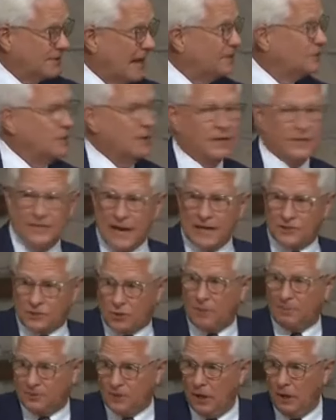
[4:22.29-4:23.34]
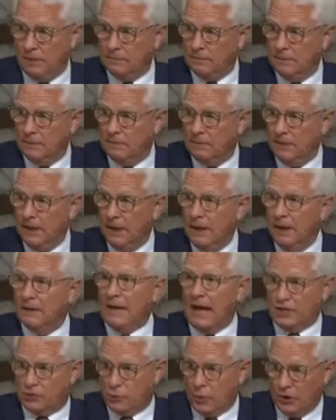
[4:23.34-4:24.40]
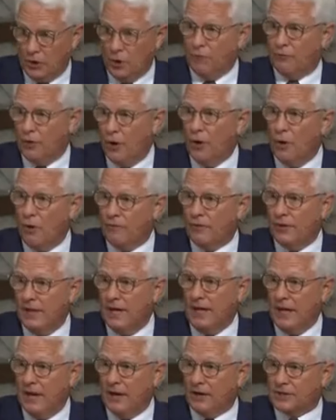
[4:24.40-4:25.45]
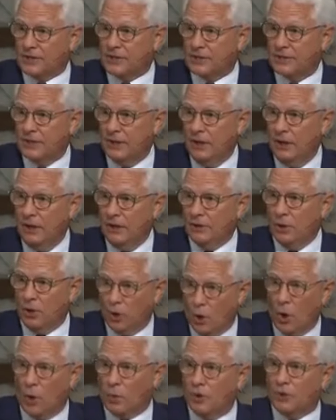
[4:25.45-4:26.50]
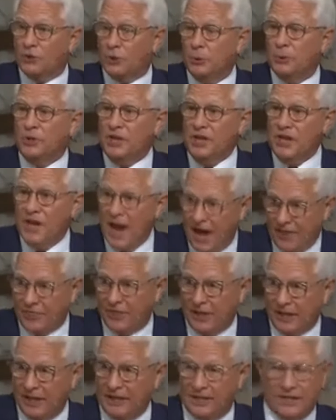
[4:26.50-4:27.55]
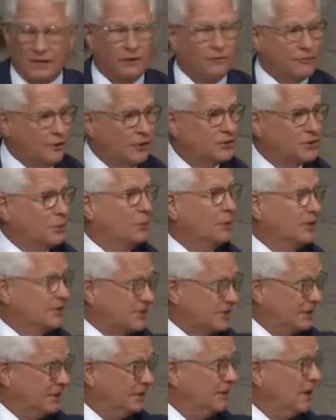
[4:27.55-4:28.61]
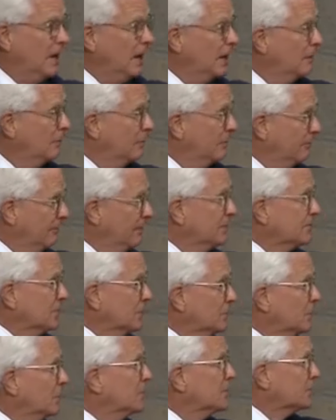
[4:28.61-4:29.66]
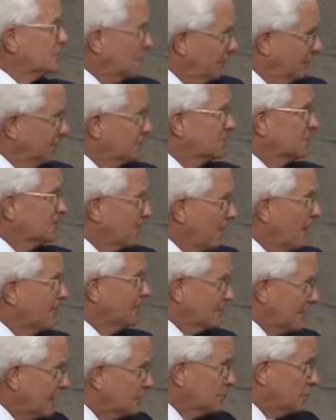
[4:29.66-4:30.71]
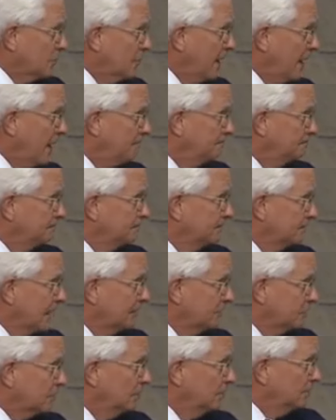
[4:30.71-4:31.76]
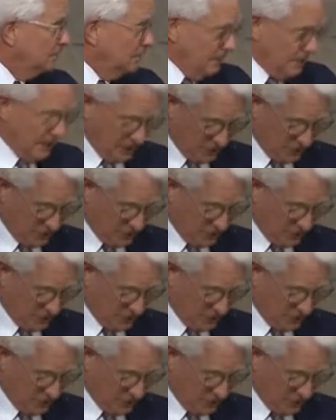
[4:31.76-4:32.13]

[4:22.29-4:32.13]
Is that scripture? That's what you've heard over the years. The Lord will do nothing until first he reveals it to his servants, the prophets. Is that true, Gabe? Is that true?